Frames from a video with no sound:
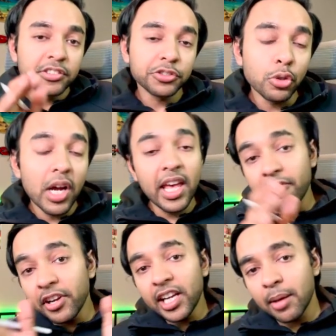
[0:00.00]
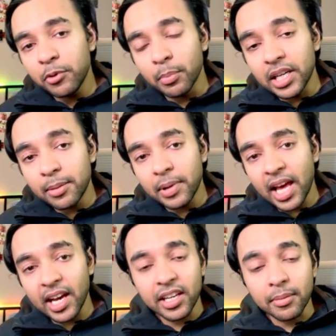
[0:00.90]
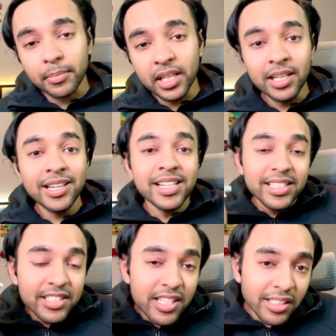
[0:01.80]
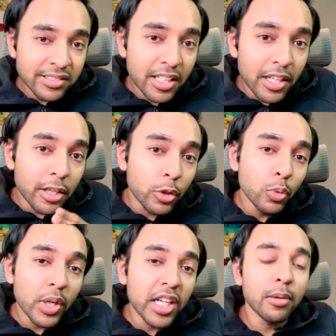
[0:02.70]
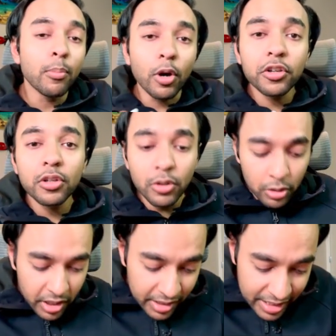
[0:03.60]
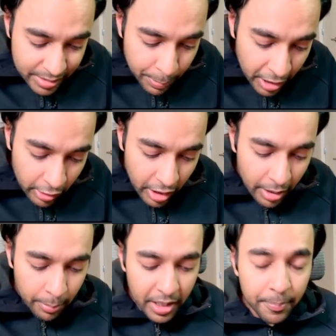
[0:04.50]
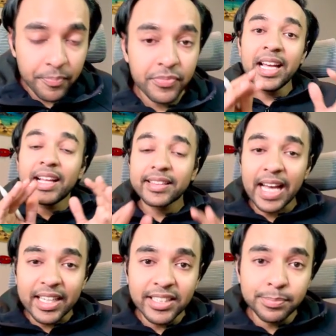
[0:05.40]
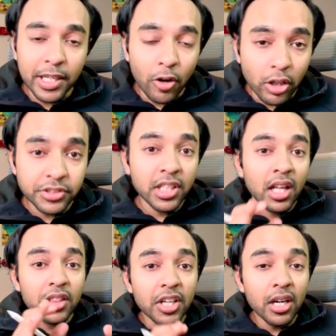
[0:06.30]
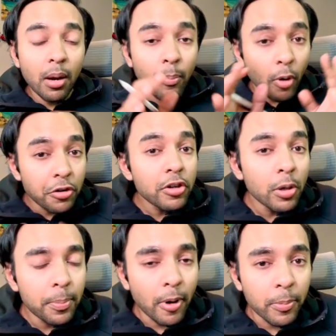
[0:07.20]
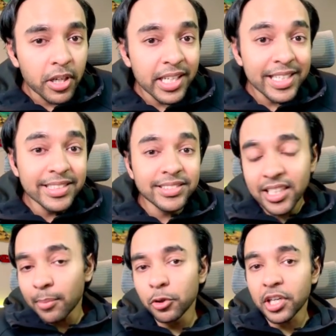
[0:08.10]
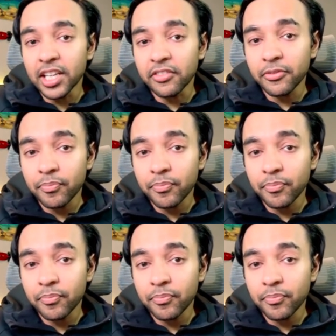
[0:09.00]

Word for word: So every time you multiply a number, just do it modulo this particular number. That is because the modulo property is commutative.